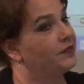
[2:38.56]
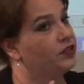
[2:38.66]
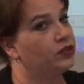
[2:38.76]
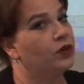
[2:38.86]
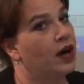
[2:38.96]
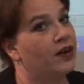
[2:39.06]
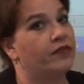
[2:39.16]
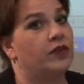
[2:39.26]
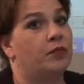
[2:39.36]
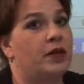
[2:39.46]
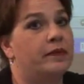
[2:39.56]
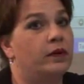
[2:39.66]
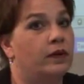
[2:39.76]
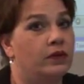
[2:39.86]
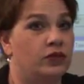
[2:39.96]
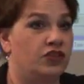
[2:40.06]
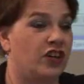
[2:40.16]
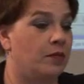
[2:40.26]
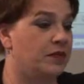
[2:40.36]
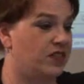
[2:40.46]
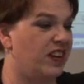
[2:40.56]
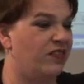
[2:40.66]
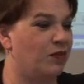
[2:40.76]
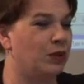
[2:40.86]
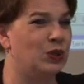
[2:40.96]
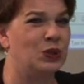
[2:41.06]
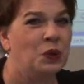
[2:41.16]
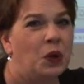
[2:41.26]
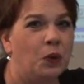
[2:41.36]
Too often, people jump straight from, ooh,